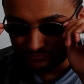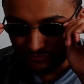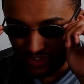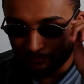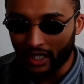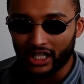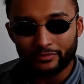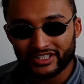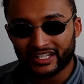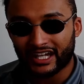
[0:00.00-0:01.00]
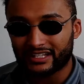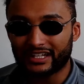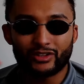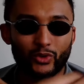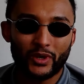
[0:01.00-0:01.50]
Yeah, bulbous cats,
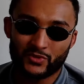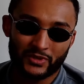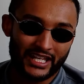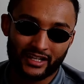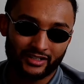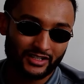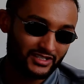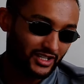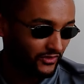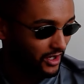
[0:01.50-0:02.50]
they always with that kind of stuff.